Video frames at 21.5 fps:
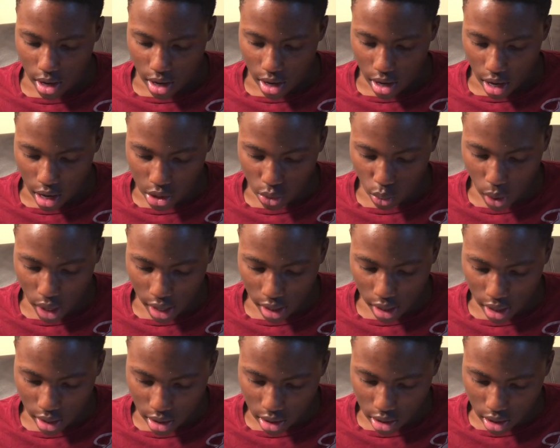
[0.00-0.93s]
as well
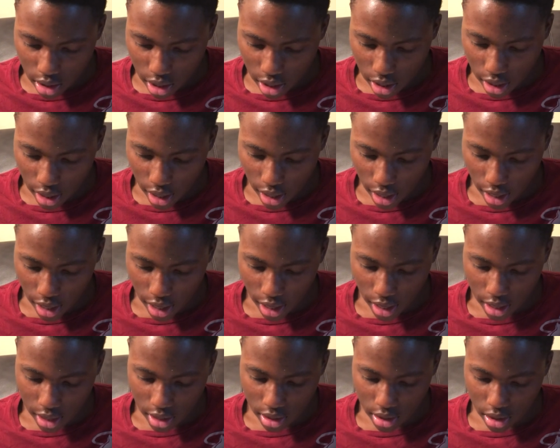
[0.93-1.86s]
as
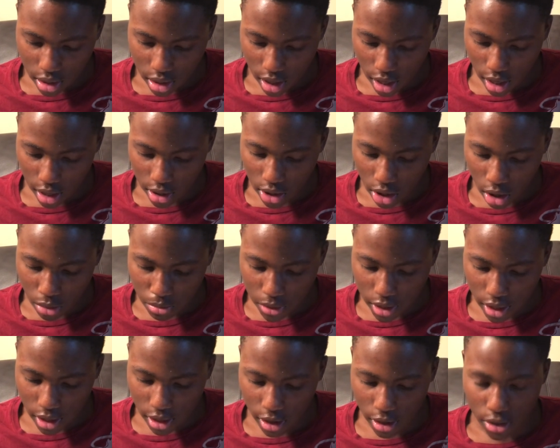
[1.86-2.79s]
and
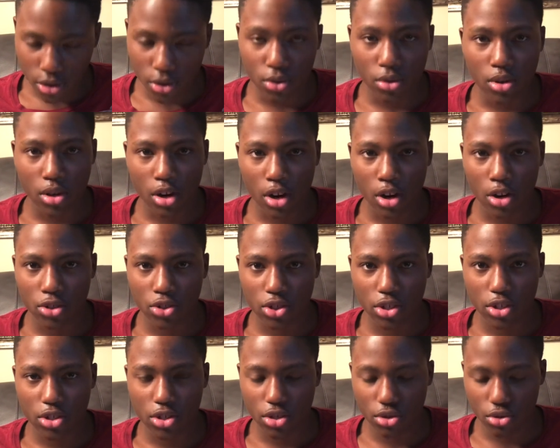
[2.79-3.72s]
adopted a new
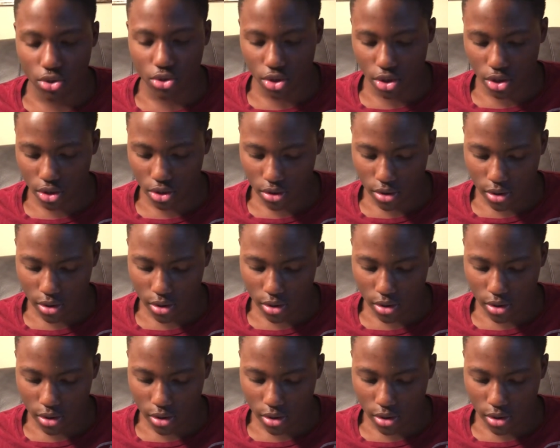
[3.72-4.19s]
constitution.